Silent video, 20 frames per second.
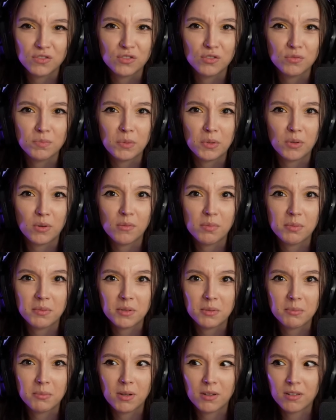super open
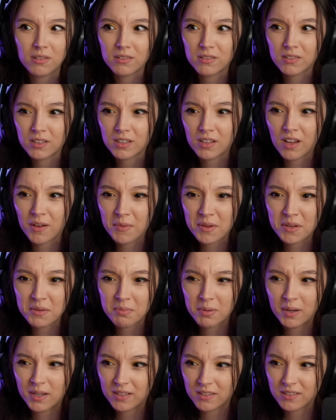about how many
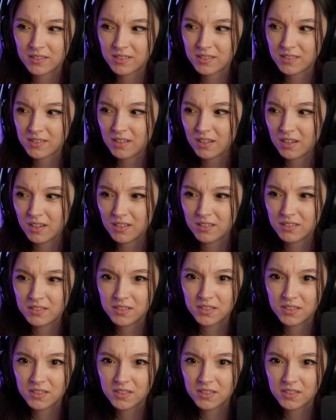partners they had.